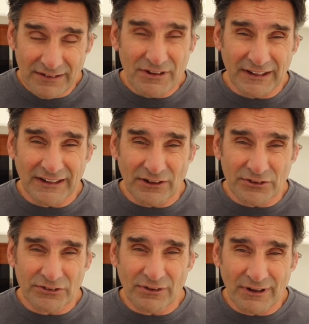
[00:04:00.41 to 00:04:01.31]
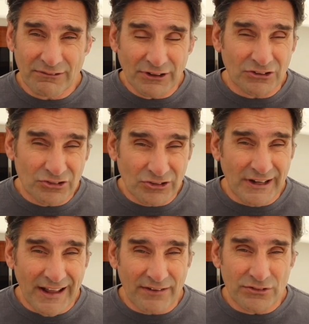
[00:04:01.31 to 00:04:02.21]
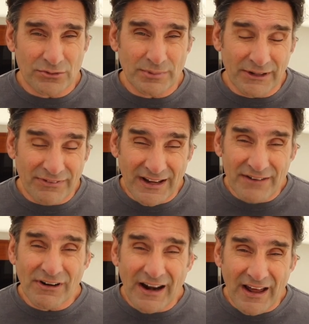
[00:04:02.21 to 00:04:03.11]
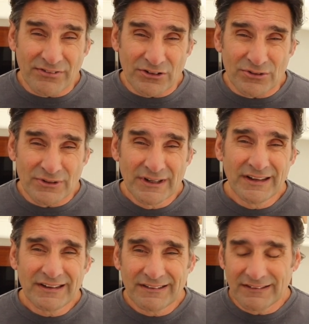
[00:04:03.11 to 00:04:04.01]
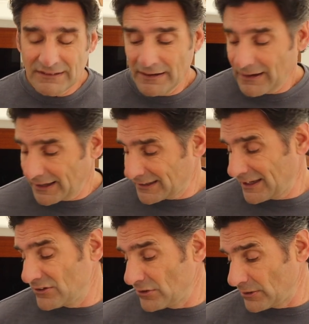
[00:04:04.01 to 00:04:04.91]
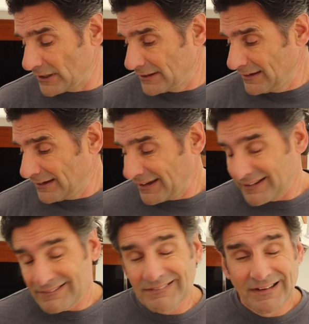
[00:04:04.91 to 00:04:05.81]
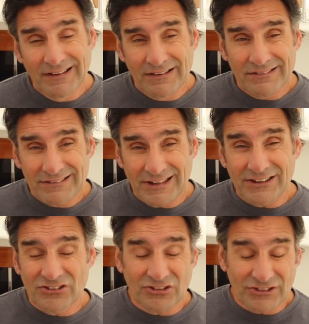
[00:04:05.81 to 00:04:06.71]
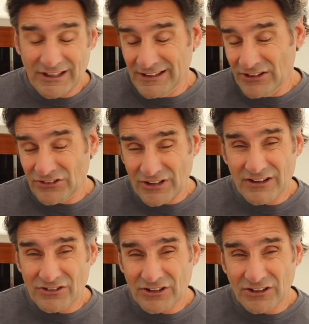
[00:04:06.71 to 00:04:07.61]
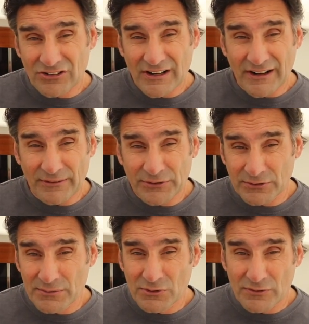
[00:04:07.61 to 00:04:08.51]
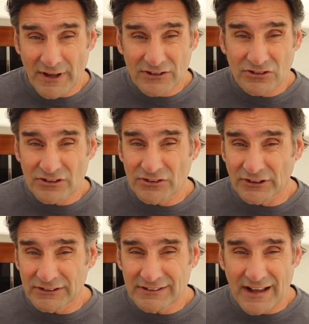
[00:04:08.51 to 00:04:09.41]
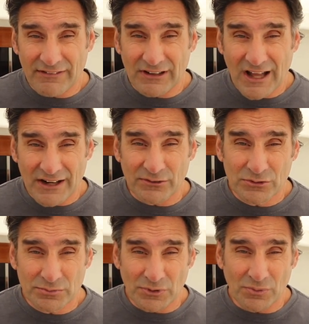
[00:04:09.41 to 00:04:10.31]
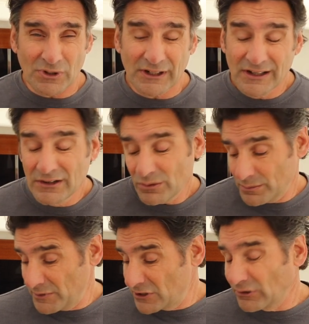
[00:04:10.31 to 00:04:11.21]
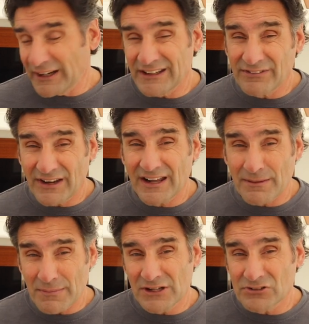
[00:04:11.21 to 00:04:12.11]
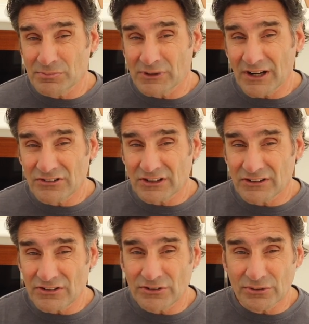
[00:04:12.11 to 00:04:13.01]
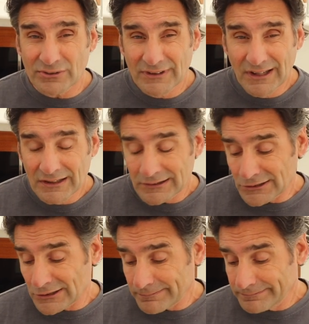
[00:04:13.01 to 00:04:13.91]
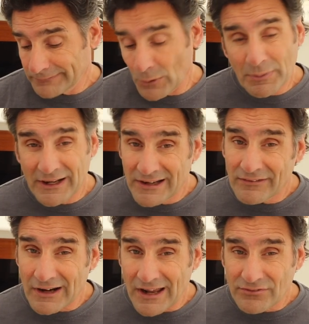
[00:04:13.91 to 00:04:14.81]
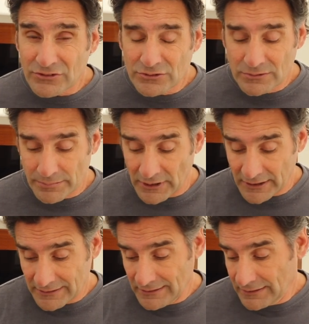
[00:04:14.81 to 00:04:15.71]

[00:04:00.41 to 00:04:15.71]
everything else, so I really shouldn't have to. But if I ever have to, I can do it. And take just taking this center section out to remove engines or to have a lot of room to work would be great if I had a major project to do. Uh, hoping I never have to, but